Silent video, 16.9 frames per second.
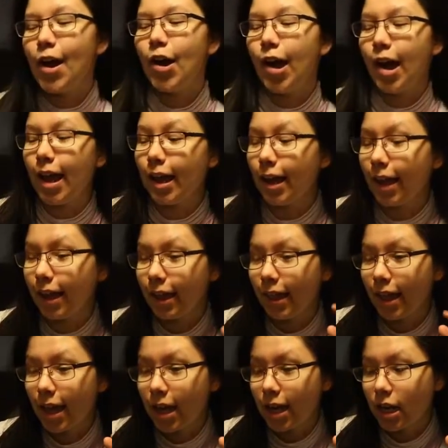Okay,
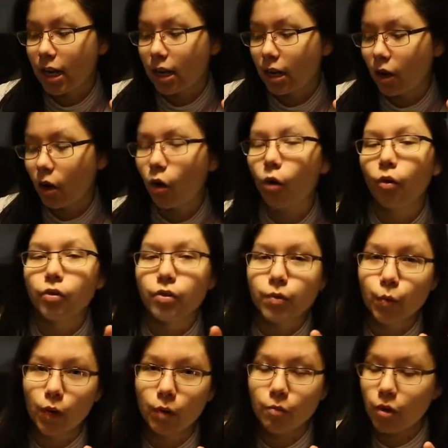and then, oh,
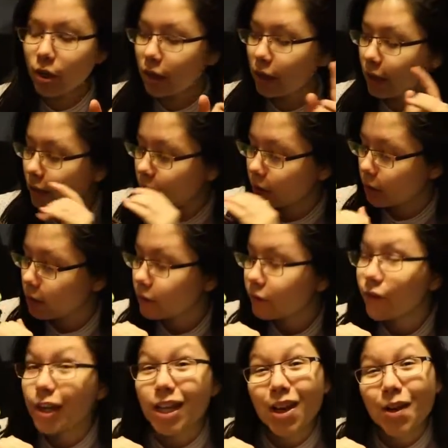there's one more thing. This
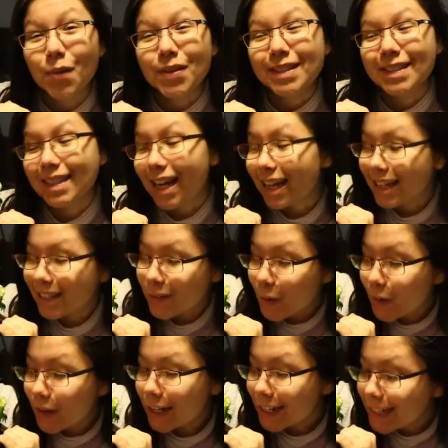video is not as
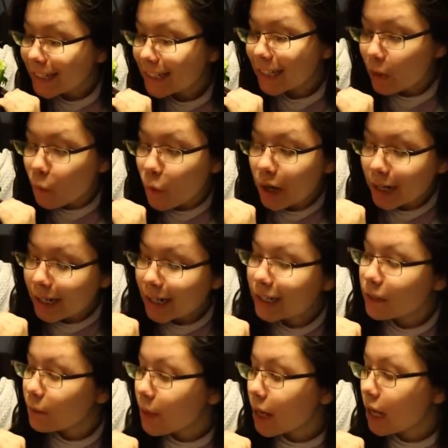organized as I wanted
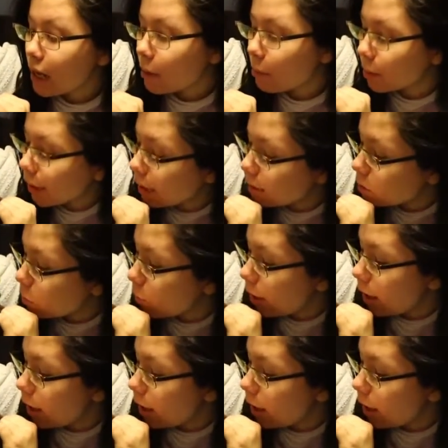it to be, but that's